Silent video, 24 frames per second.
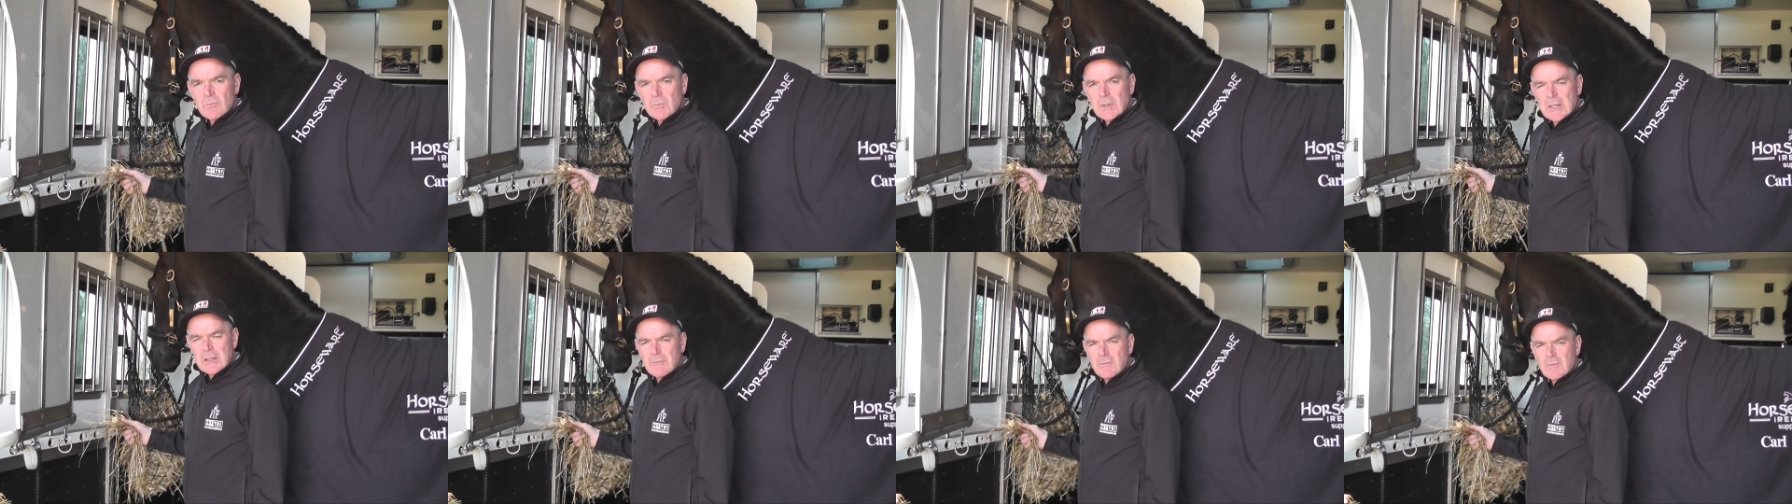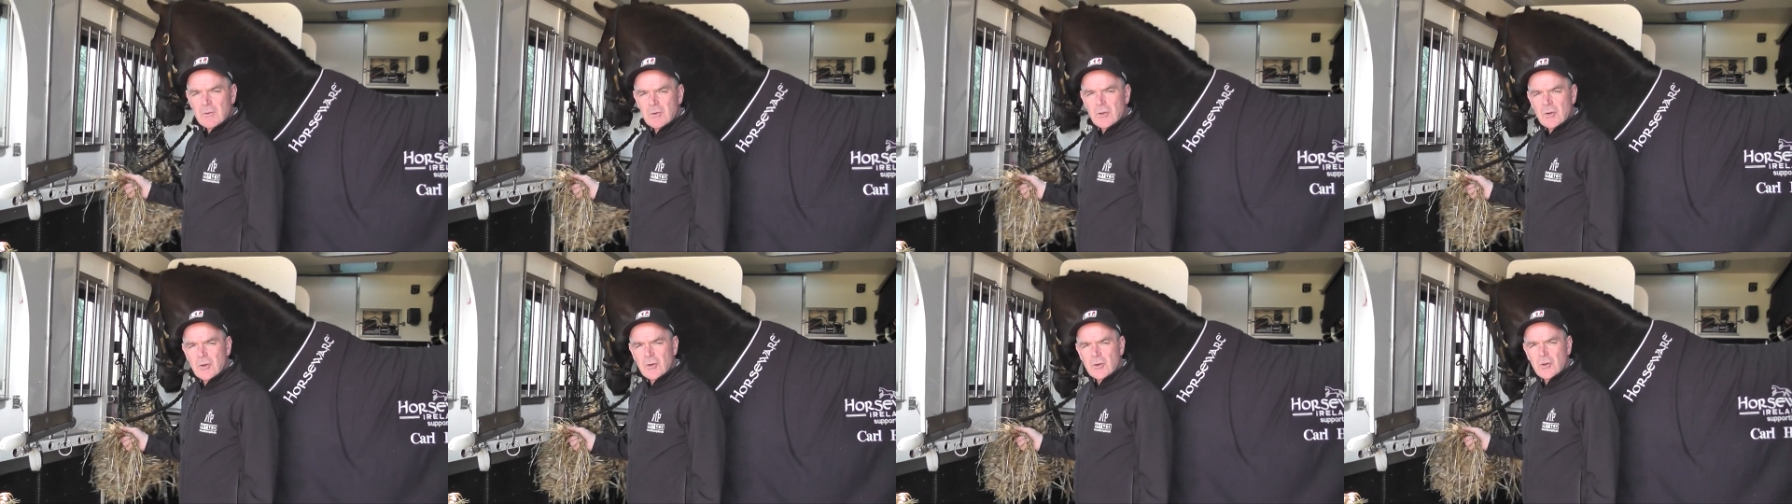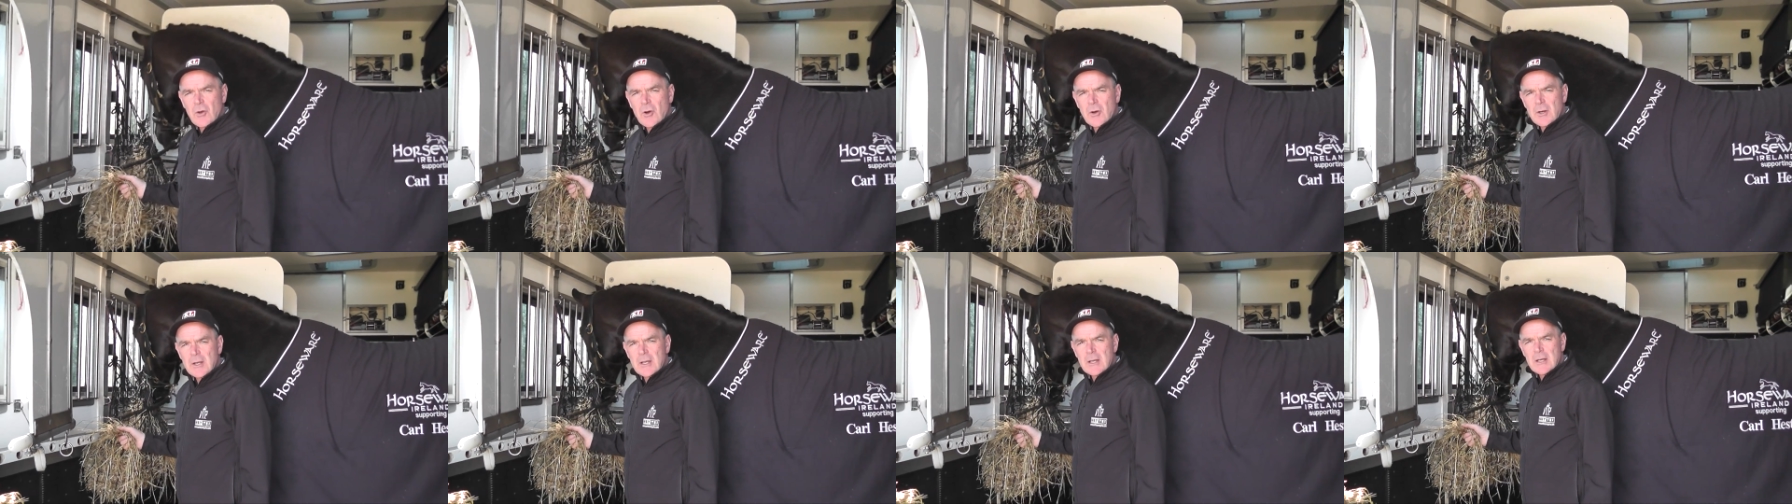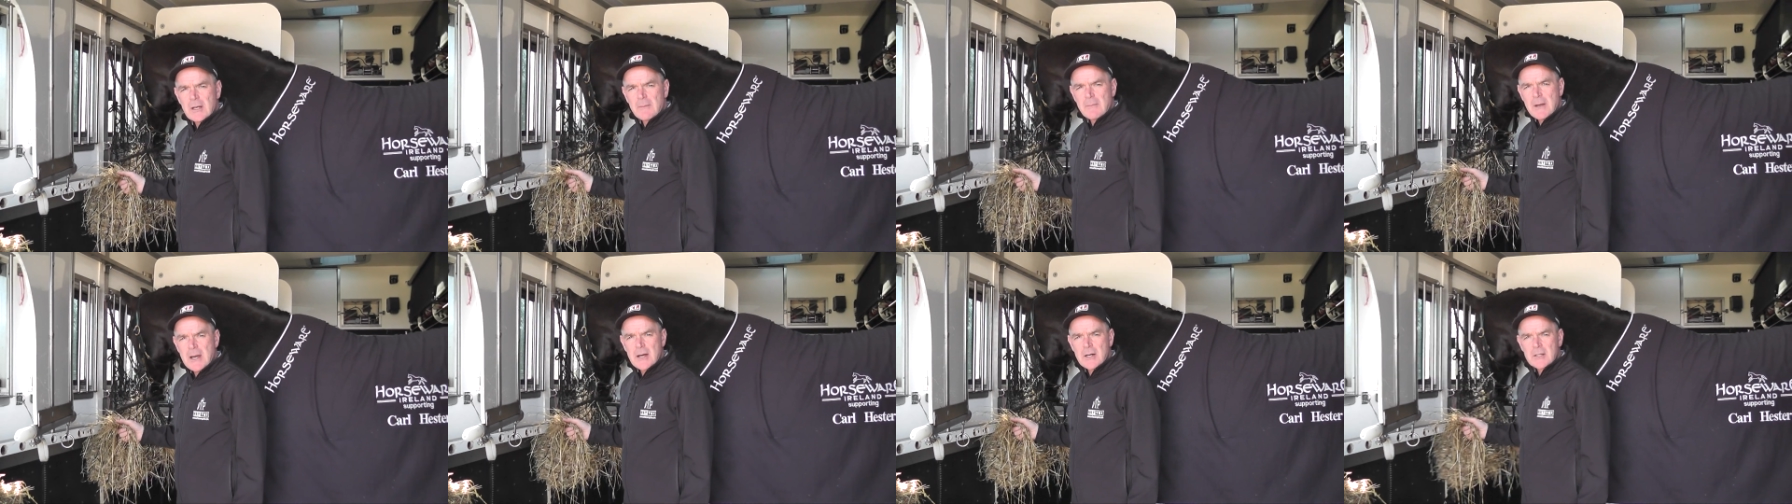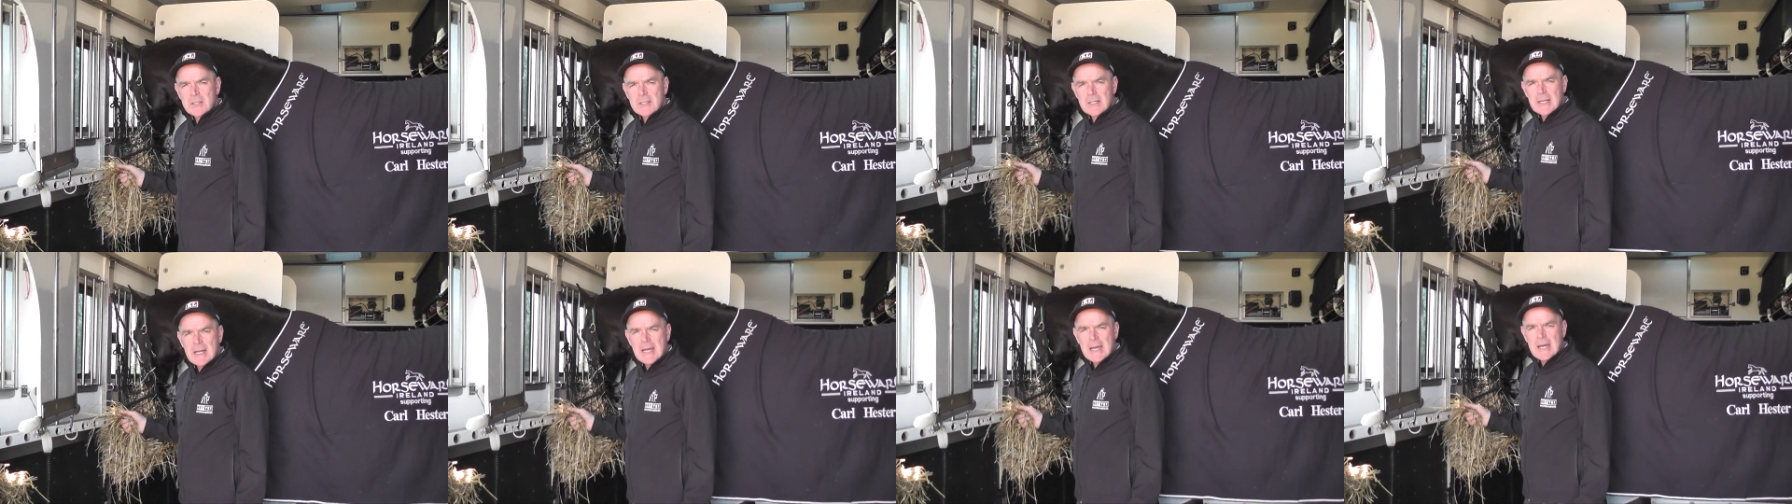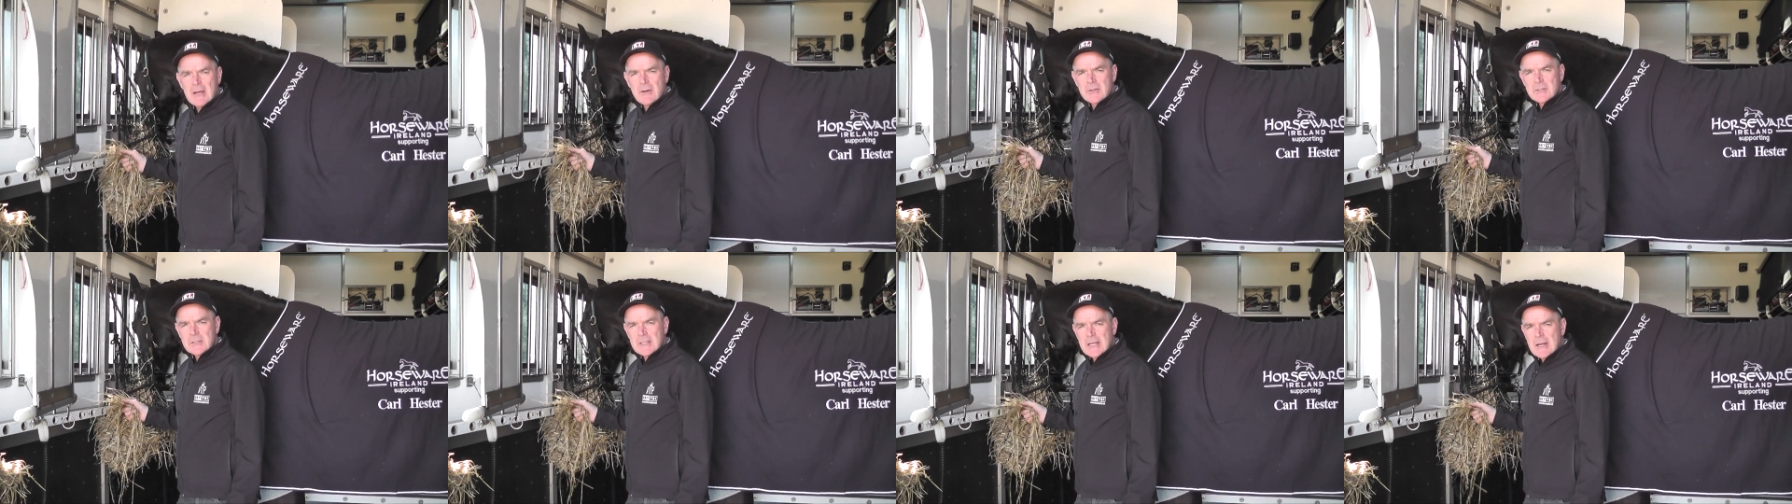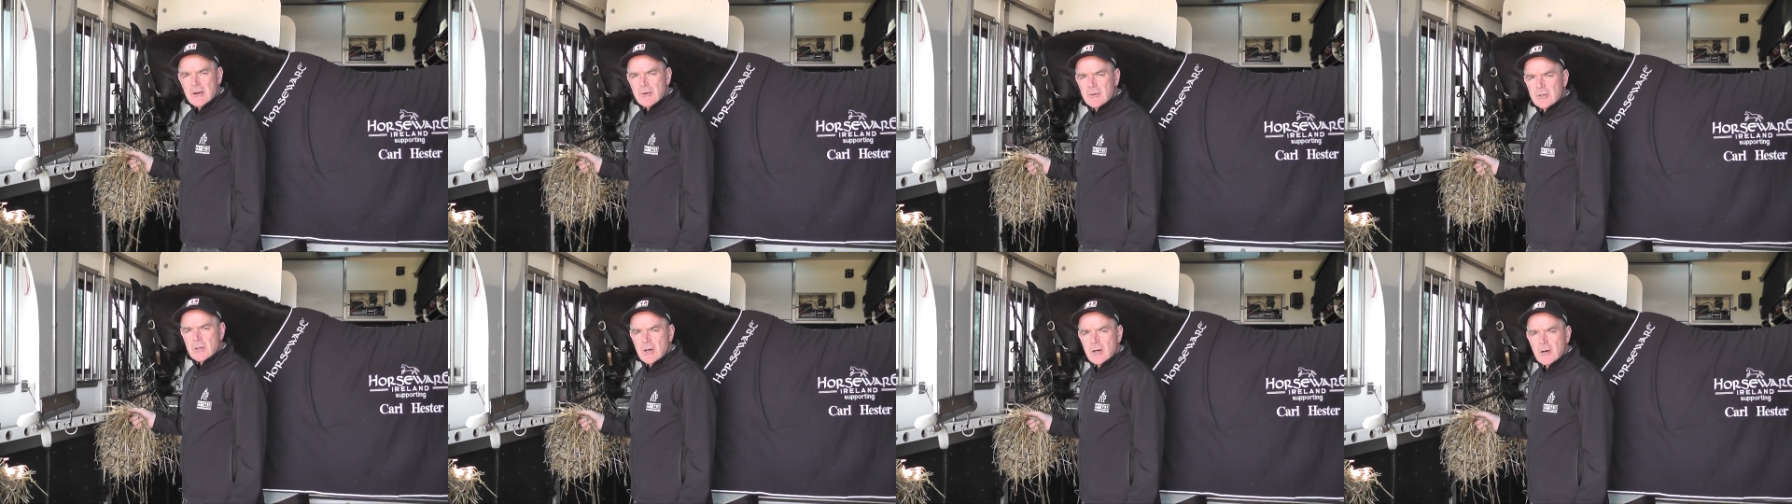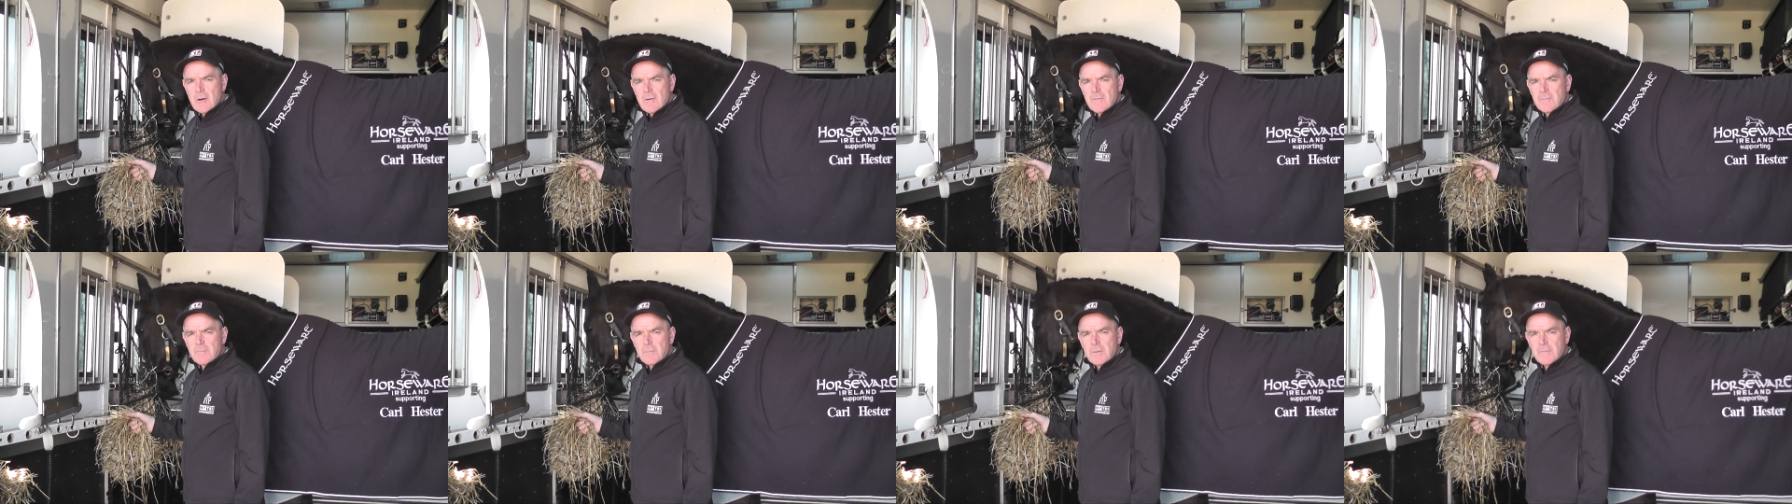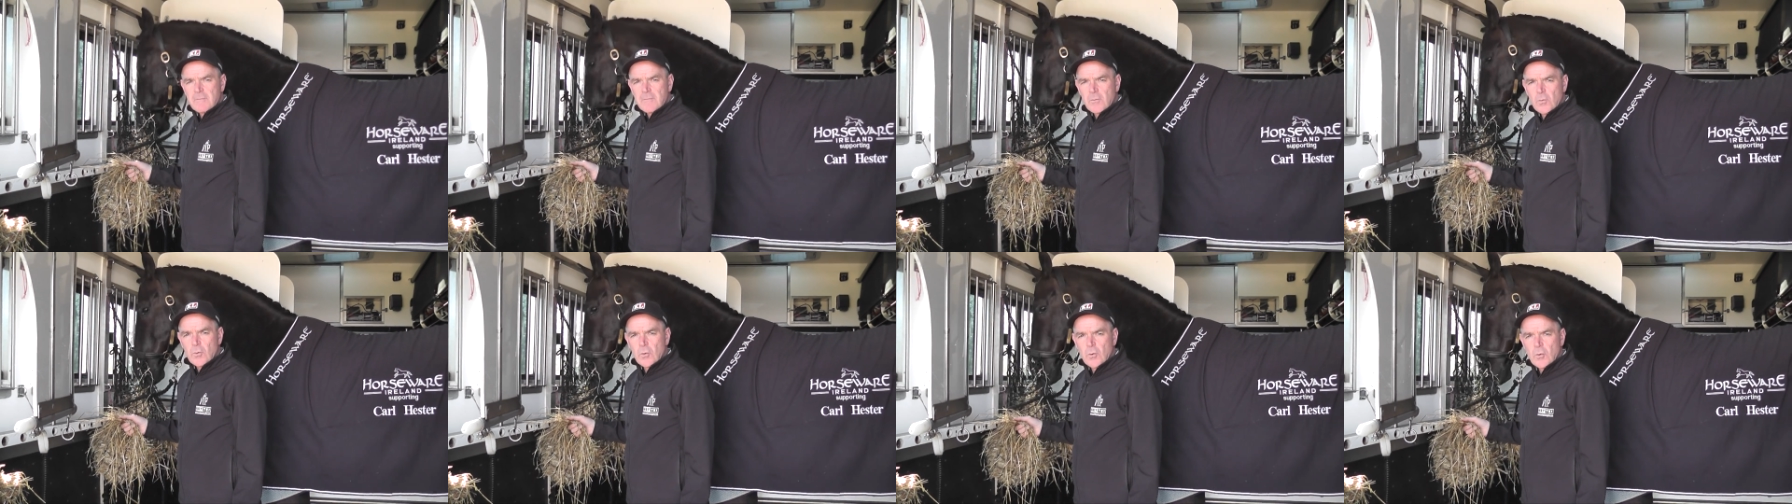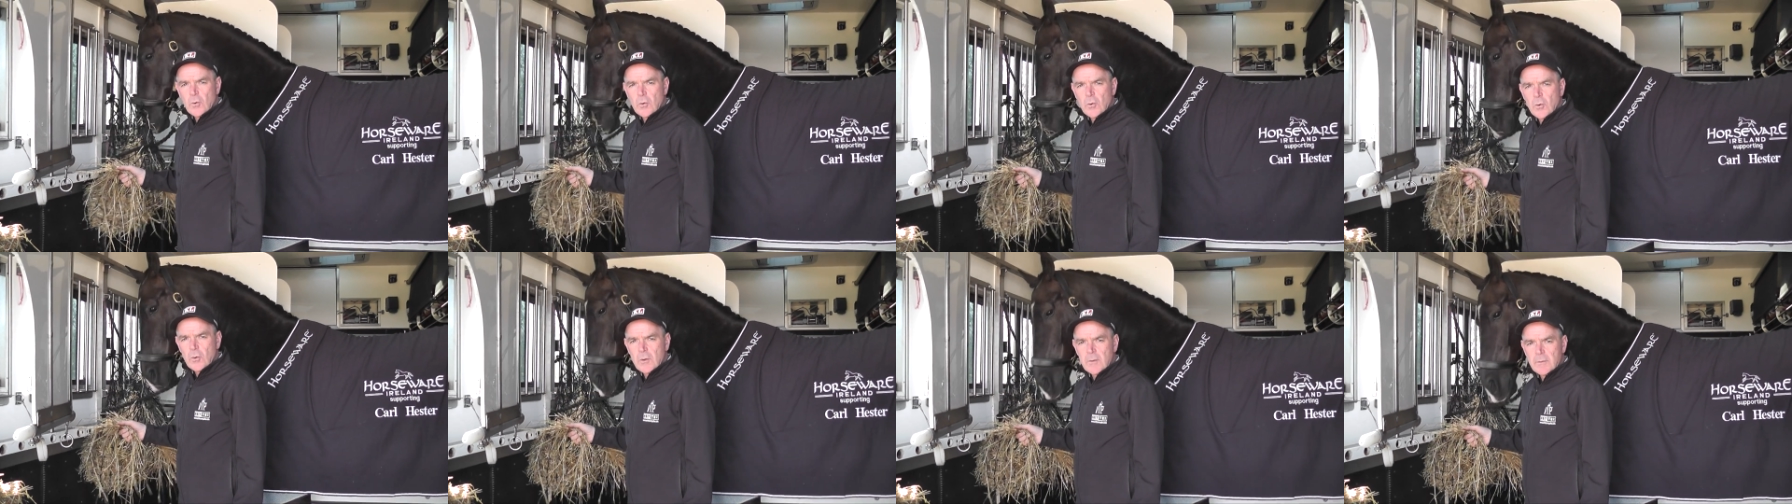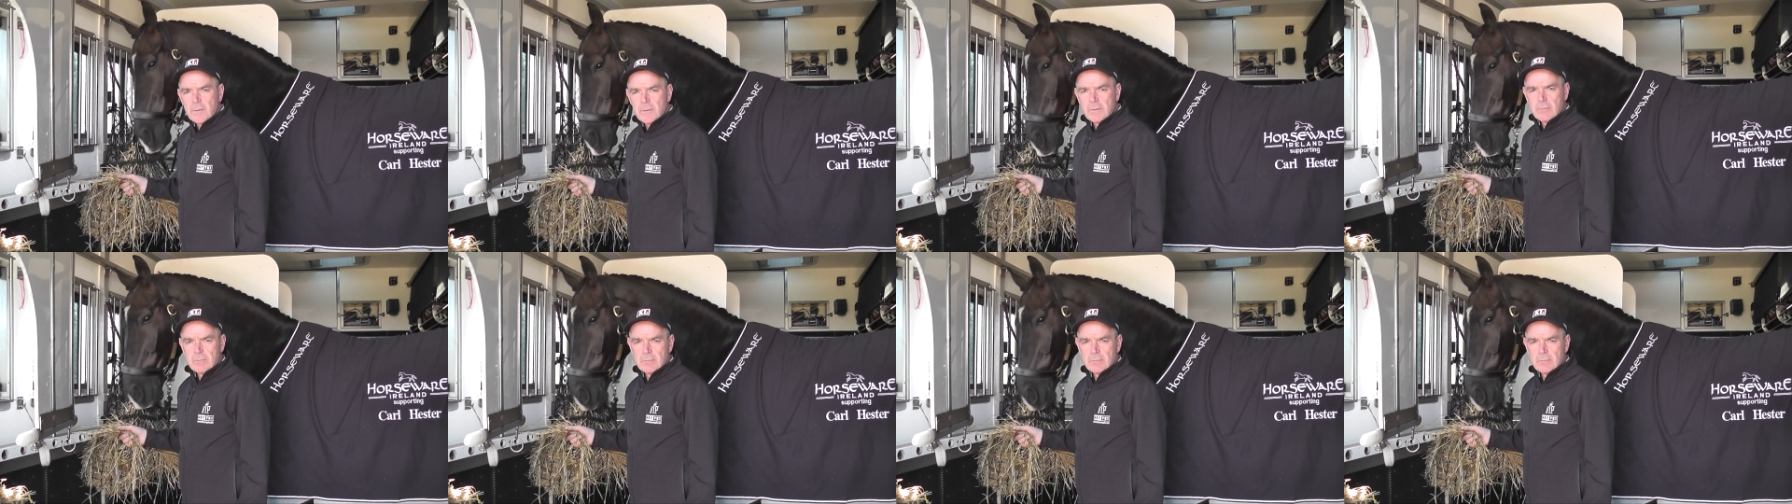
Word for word: We got here about an hour, an hour and a half before